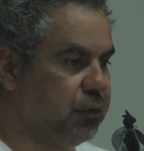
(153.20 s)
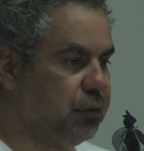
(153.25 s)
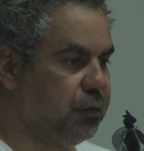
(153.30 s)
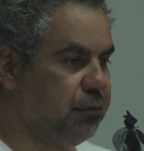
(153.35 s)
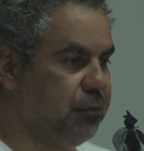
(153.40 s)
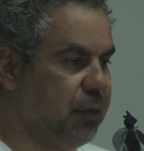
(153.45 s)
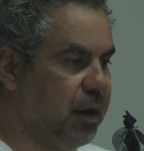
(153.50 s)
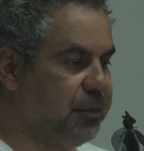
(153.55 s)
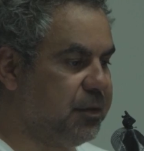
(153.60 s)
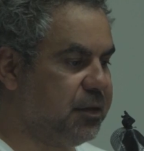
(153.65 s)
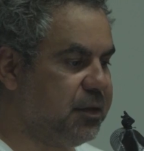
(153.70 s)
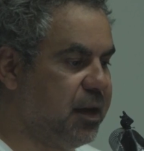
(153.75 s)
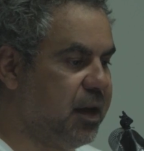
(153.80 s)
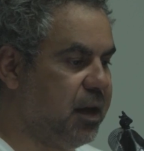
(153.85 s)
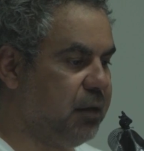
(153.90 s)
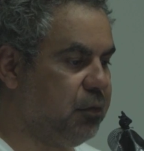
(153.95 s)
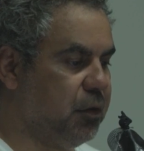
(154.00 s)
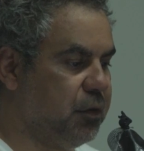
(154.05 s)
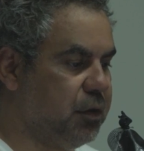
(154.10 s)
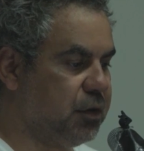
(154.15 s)
Mum and
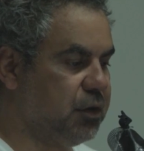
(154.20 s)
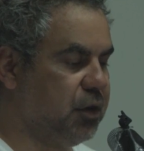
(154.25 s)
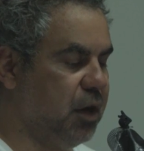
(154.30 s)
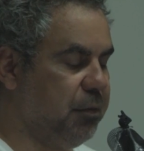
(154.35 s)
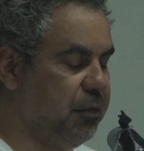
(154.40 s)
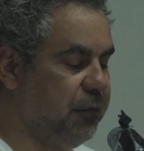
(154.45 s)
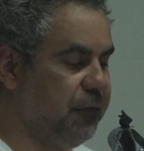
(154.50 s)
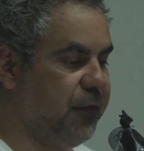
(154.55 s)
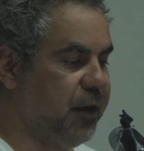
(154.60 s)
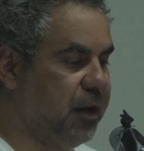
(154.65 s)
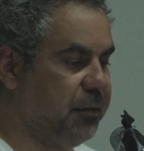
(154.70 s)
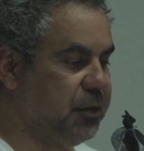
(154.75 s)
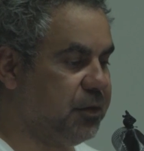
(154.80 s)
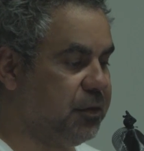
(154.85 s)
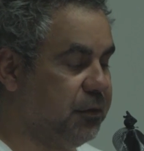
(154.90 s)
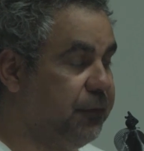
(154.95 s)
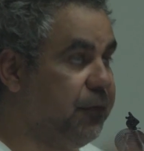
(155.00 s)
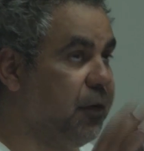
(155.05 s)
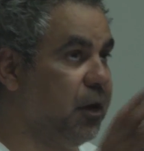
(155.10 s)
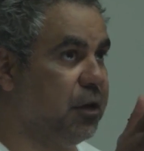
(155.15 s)
Dad weren't the type of family
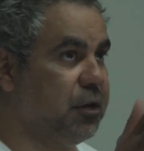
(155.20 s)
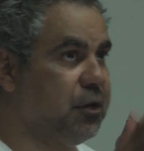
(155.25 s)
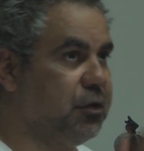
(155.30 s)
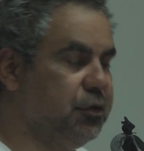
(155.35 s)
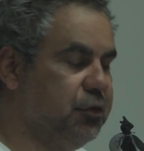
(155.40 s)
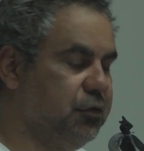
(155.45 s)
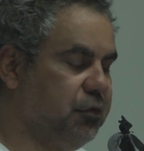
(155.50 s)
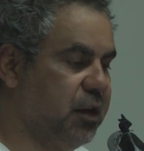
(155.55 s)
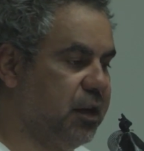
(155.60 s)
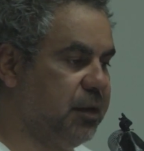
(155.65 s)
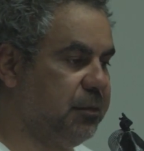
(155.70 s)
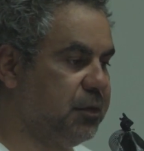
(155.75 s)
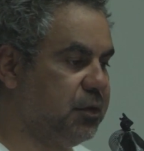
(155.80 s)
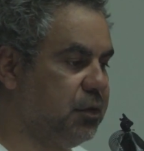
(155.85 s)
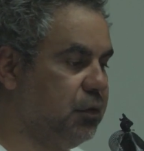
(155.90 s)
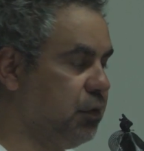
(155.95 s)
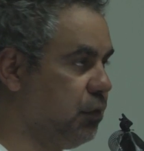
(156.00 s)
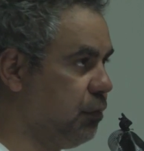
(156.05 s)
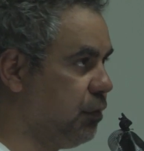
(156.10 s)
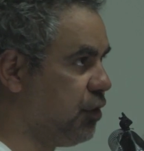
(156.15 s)
to follow your dreams
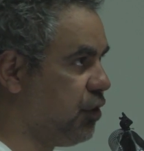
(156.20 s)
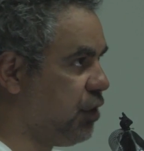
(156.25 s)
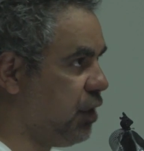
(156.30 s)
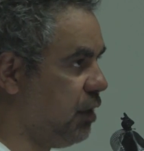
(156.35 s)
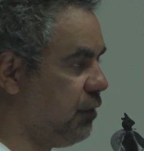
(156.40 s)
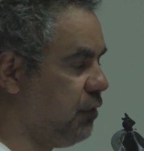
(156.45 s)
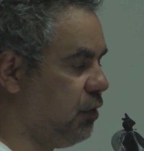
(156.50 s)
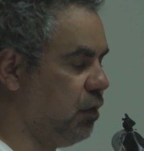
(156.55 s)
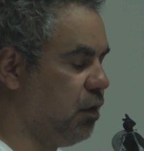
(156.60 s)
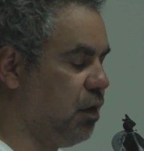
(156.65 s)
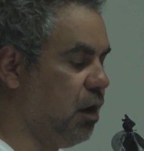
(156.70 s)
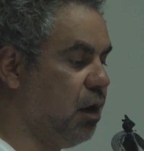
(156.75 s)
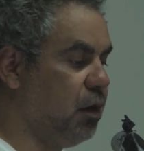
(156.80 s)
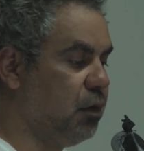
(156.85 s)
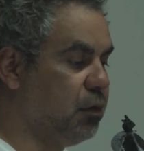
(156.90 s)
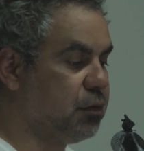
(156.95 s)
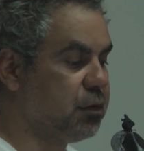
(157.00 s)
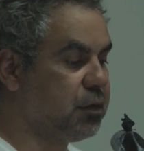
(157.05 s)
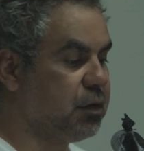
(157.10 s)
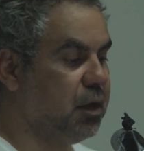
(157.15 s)
or to achieve your
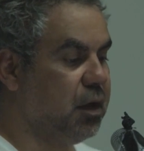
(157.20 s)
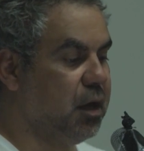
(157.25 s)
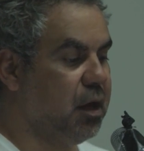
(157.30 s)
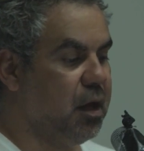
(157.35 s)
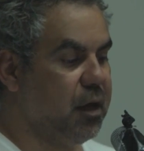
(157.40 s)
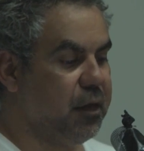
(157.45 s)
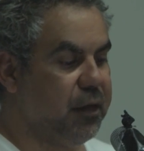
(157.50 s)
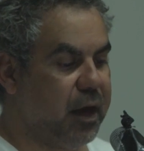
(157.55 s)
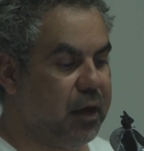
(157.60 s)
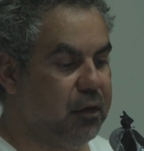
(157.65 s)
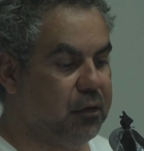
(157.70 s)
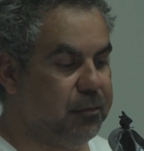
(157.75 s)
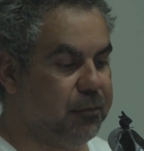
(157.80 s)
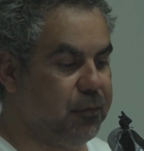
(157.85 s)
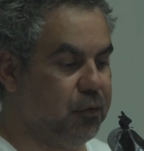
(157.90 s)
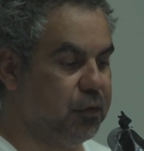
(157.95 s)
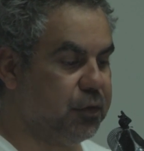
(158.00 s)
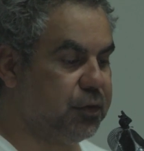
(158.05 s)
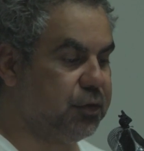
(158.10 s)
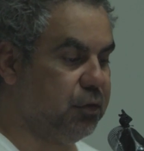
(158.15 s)
goals. They were
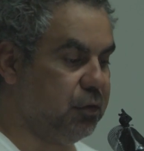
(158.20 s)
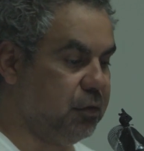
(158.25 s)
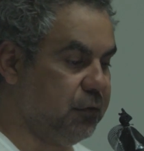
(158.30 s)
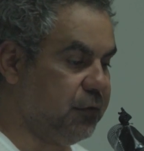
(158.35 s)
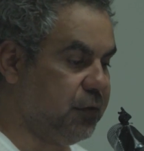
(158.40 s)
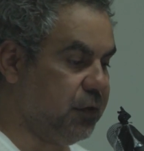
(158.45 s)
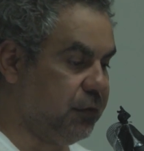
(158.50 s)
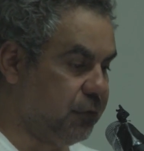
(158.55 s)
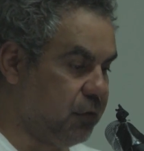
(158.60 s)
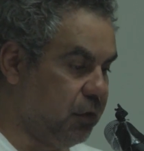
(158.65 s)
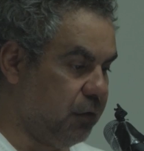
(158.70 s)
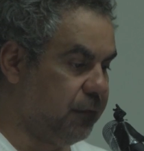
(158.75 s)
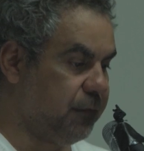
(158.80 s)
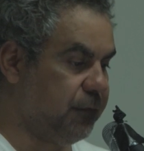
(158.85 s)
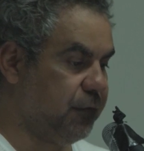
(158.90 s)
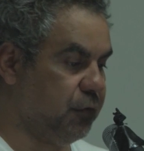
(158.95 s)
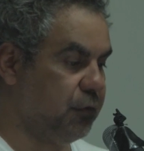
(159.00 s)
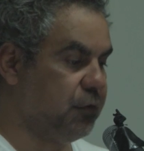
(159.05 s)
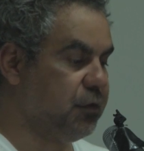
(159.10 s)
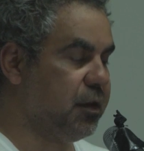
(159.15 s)
more sort of, you've got
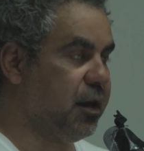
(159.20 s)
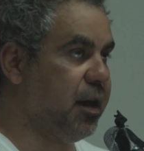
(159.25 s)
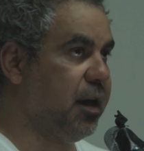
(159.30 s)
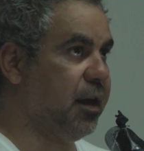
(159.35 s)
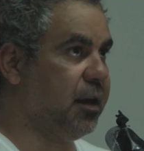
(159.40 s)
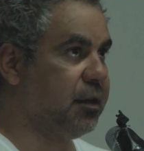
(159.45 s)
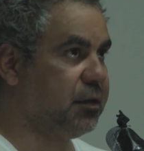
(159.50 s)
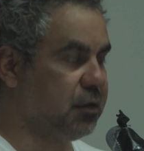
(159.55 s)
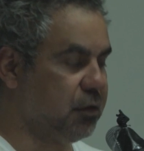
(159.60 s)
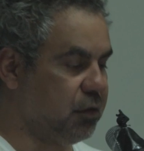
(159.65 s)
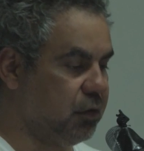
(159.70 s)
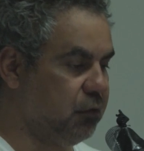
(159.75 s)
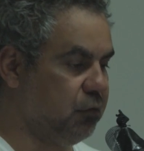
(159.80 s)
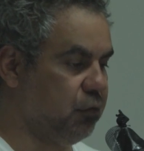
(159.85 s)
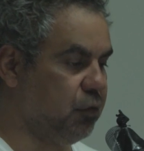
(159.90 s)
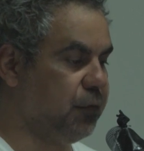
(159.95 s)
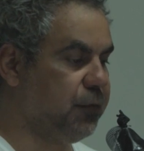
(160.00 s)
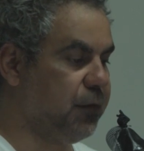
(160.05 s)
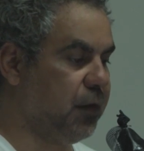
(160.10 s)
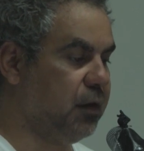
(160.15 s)
food in the house, you've got a
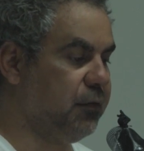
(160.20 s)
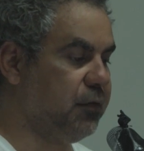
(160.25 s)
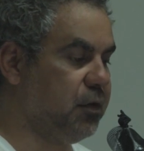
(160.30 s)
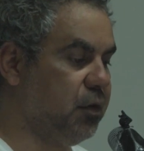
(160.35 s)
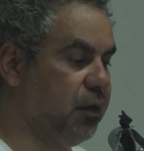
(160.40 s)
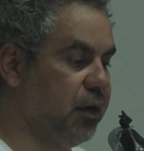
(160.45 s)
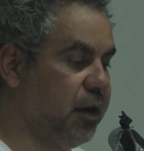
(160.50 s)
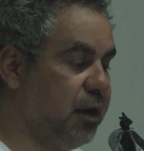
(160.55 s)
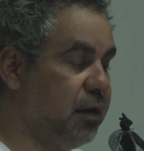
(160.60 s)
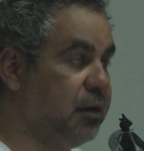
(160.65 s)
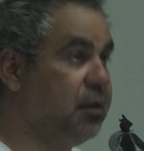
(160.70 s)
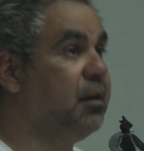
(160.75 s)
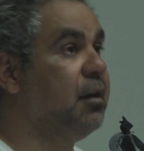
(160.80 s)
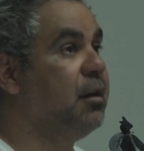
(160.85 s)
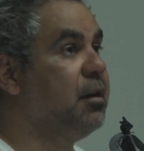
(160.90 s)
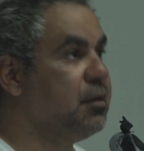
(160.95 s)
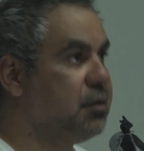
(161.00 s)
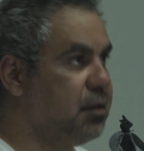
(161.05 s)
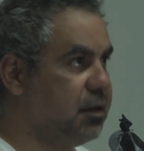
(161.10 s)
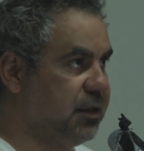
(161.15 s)
roof over your head,
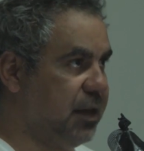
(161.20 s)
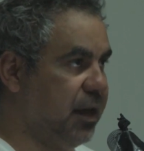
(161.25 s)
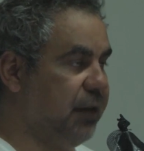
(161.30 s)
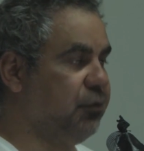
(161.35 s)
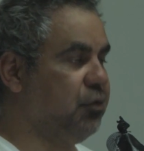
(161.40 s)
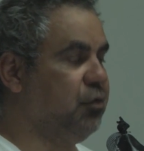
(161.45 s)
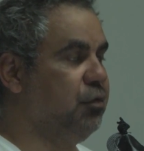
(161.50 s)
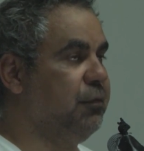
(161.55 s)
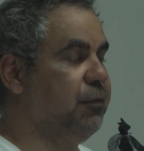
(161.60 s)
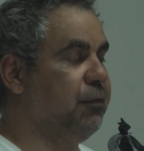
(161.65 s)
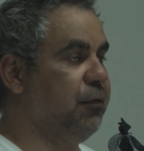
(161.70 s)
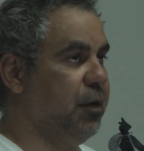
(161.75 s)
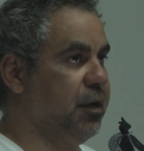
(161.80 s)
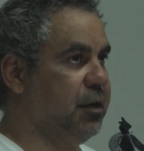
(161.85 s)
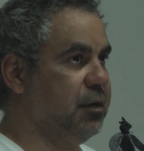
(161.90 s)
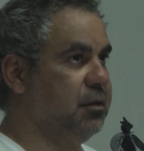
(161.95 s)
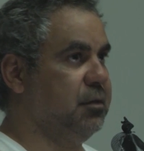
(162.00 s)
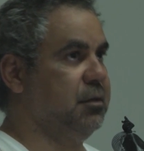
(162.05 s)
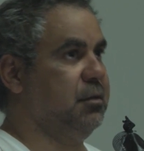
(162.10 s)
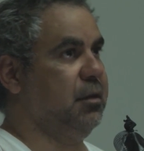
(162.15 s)
just have good
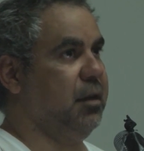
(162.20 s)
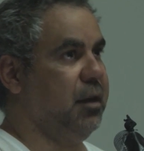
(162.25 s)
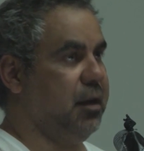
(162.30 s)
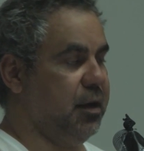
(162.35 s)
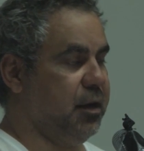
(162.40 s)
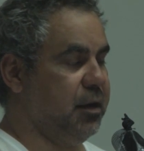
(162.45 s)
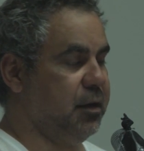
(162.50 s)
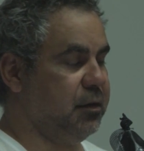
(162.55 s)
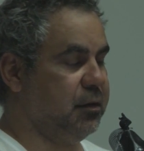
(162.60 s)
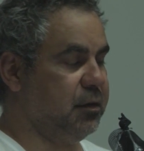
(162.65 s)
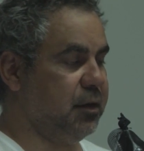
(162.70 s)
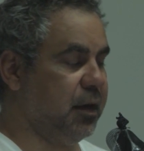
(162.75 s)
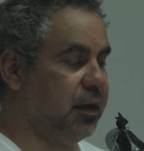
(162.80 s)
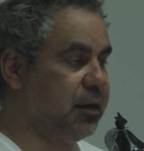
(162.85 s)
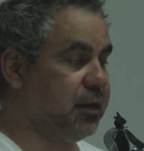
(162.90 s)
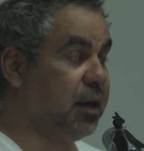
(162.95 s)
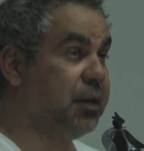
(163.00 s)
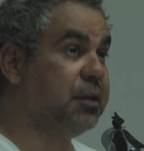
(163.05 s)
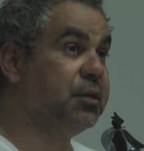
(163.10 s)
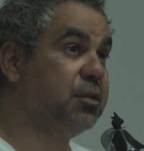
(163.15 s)
friends and
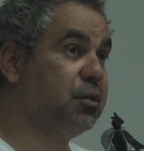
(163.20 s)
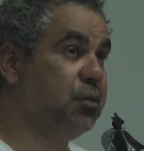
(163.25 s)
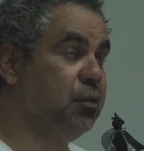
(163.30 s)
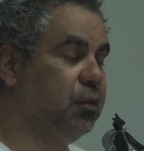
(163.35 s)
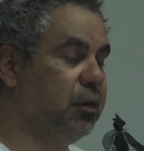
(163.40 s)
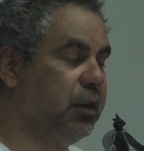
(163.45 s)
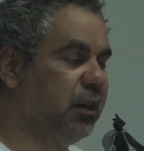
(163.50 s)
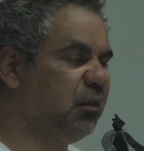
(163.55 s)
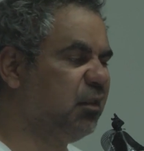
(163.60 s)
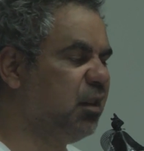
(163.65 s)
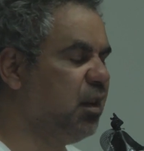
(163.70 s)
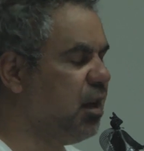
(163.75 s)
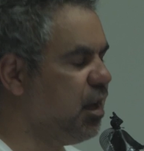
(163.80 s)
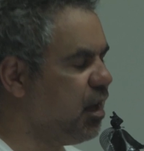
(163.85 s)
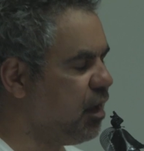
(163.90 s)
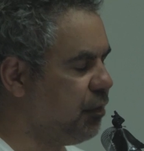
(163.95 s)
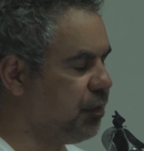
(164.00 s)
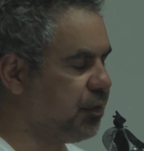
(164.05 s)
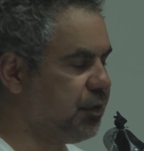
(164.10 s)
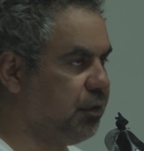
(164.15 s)
get a schooling.
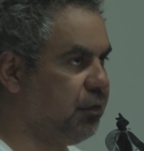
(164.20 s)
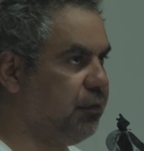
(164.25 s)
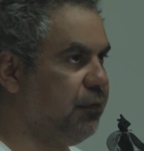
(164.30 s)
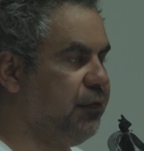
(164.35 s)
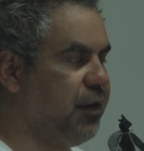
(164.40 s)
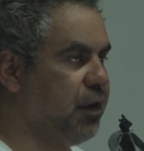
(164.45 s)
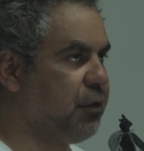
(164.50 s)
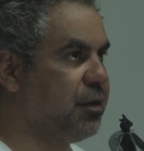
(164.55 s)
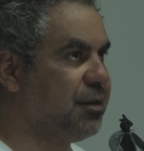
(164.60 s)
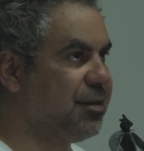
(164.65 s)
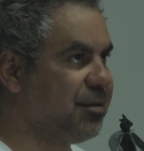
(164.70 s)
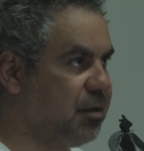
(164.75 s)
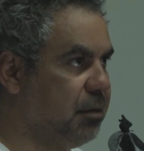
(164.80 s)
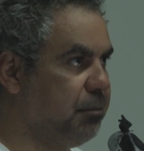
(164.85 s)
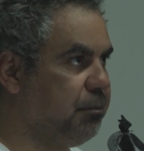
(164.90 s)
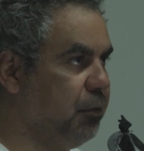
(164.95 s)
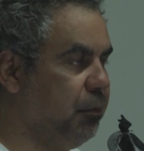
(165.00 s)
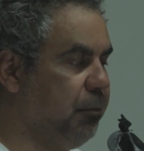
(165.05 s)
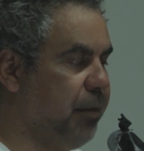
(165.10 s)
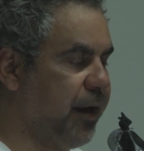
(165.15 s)
It was sort of very
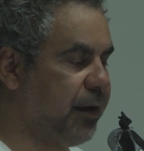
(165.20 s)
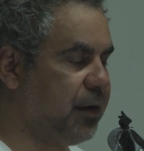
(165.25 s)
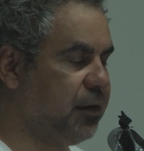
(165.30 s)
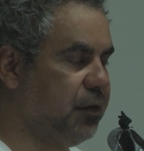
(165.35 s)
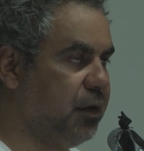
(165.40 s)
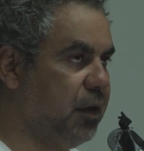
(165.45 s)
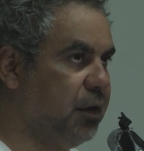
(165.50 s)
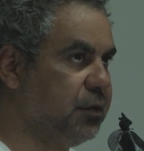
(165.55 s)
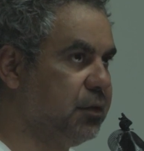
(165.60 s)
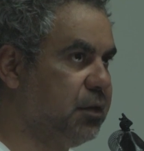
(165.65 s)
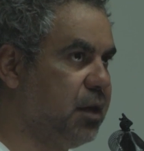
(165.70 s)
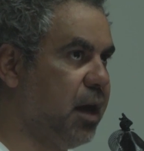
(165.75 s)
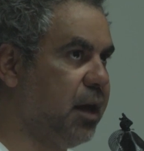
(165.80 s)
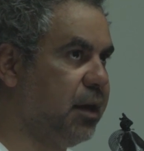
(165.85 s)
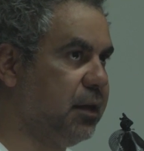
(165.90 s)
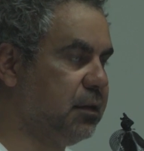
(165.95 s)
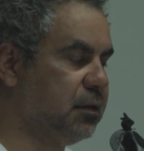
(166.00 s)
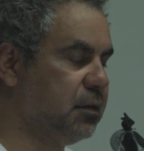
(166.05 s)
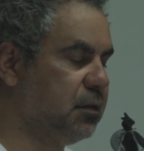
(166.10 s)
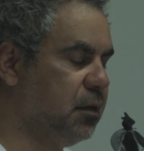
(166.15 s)
simple back in those
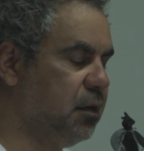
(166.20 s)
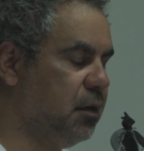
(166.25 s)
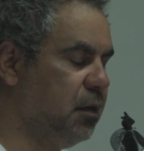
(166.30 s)
days.